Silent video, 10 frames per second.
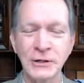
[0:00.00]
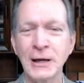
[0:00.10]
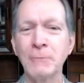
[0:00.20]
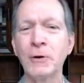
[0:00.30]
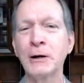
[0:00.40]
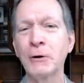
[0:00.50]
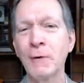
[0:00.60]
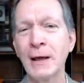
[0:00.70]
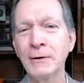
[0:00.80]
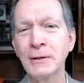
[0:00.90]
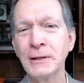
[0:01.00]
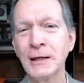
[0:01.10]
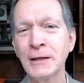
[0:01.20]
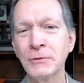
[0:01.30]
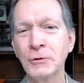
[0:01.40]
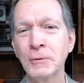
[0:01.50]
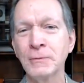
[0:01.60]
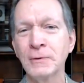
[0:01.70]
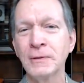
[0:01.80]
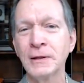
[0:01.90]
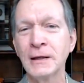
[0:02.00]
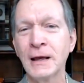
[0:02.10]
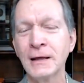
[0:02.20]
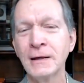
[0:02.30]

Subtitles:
come running around through the